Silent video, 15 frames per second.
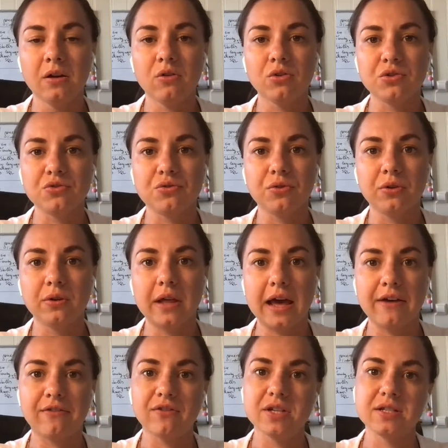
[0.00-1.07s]
control
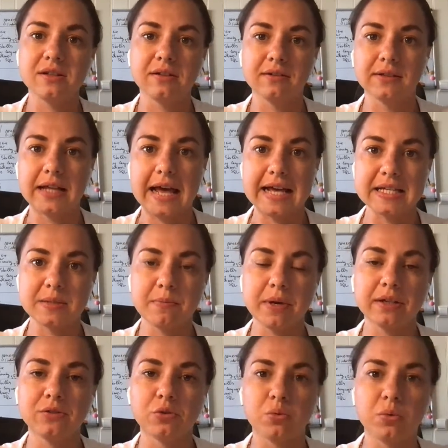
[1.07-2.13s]
every single
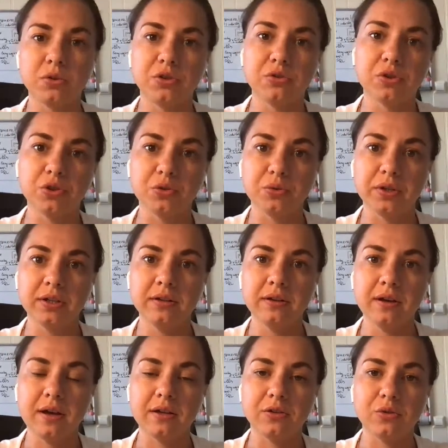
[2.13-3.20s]
aspect of what you are doing,
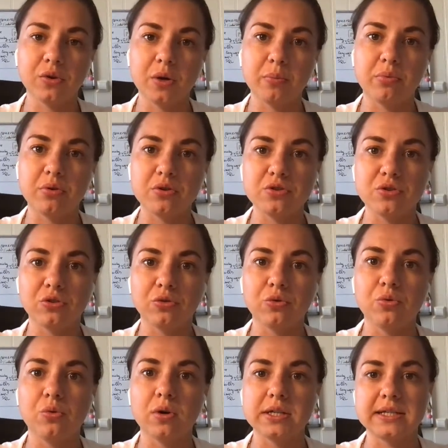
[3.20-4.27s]
and you are a person
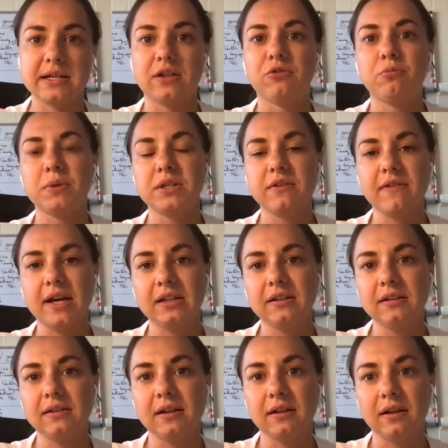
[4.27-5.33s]
who are self-motivated
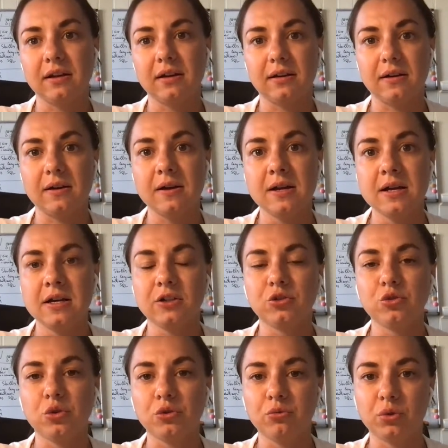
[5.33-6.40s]
and
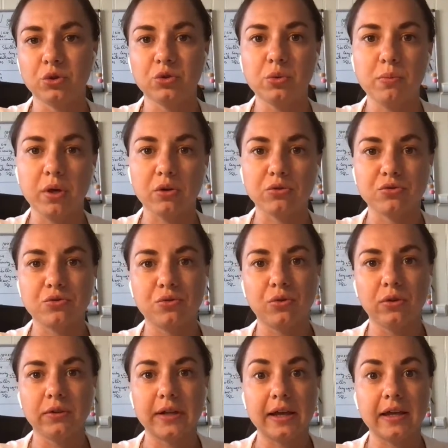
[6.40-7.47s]
don't want to be
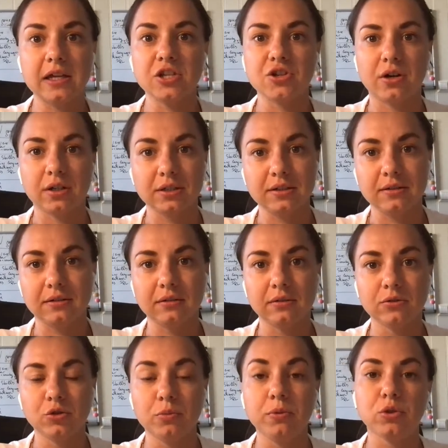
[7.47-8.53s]
controlled, like each article,
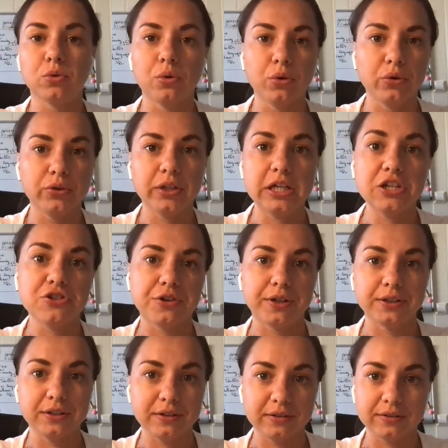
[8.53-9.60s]
to be told each
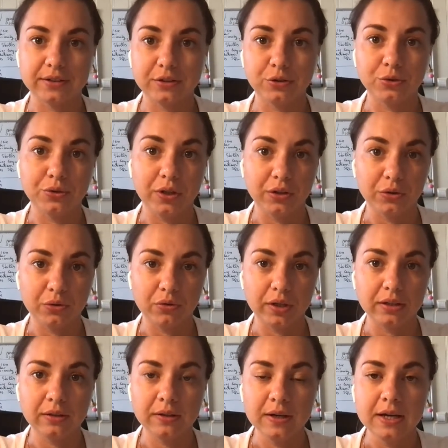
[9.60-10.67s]
article that you need to read,
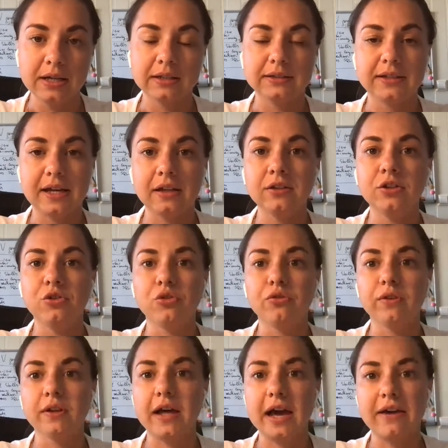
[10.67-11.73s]
then you
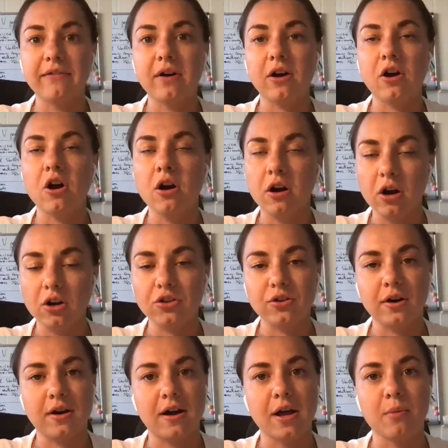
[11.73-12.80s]
will have a hard
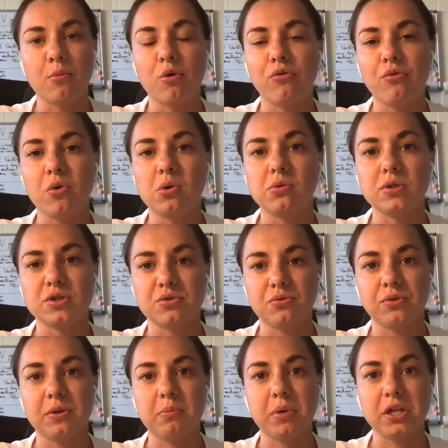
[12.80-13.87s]
time of going through
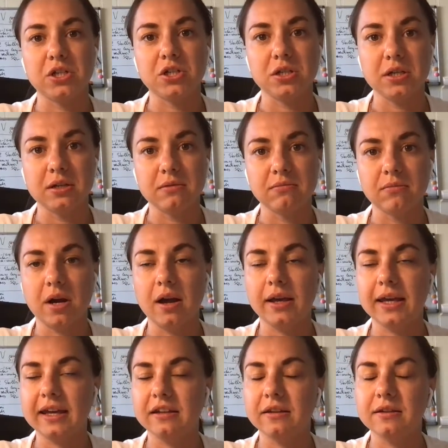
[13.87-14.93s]
the PhD. I
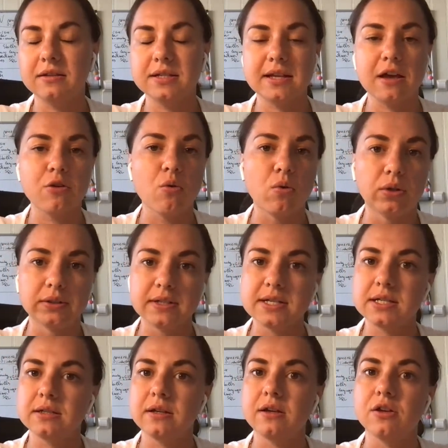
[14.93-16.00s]
can say
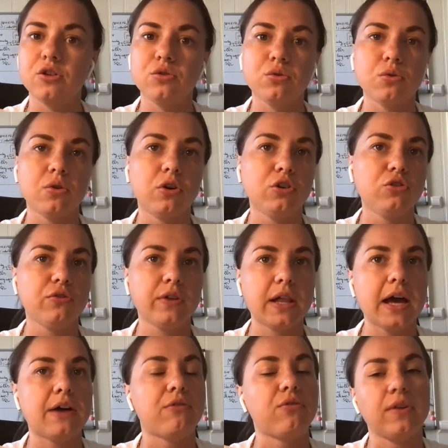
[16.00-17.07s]
honestly, you will
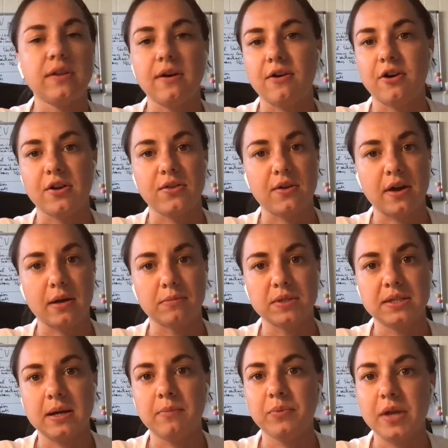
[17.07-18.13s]
have really hard time.
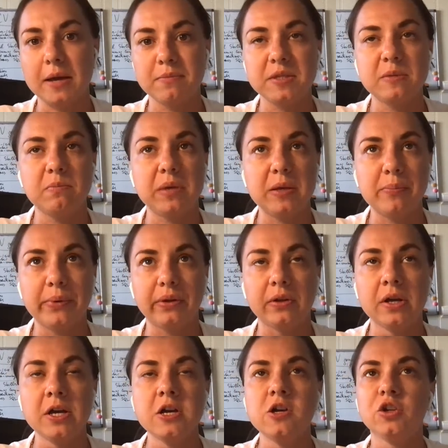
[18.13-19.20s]
Sometimes people
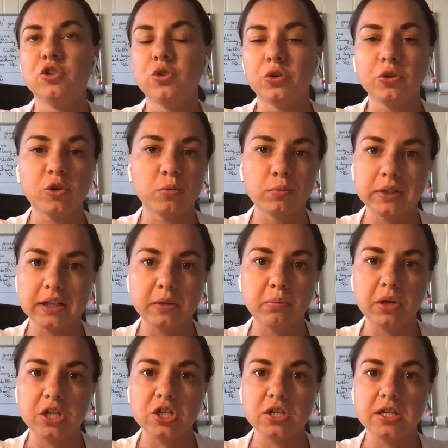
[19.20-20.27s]
don't complete
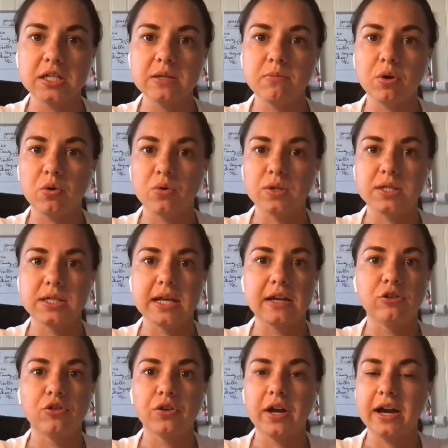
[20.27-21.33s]
PhDs because they
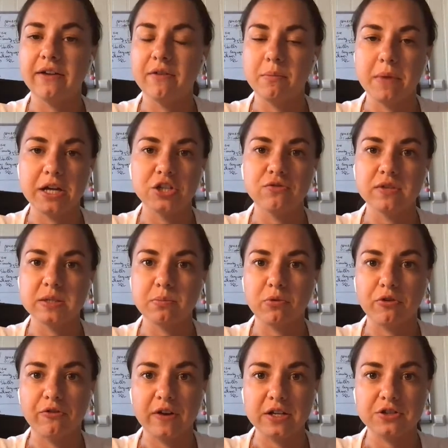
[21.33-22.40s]
don't have a match with
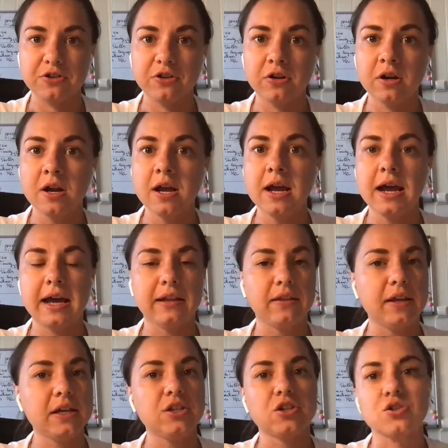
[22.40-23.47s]
professor, and
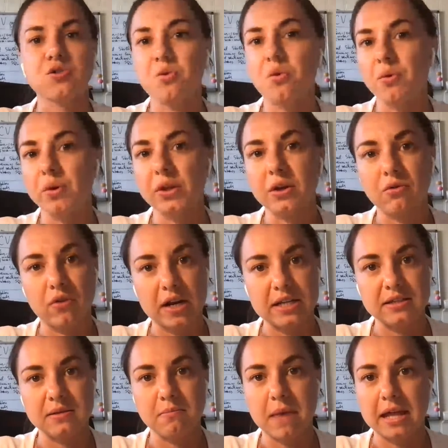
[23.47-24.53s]
they're just going
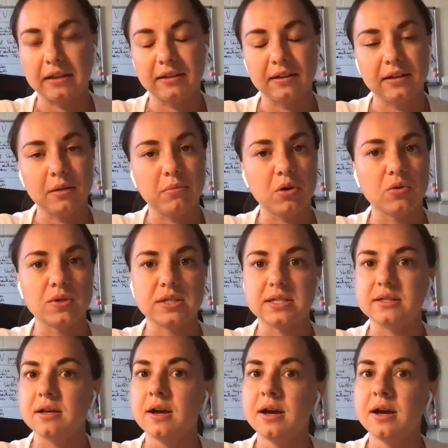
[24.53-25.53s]
crazy mentally because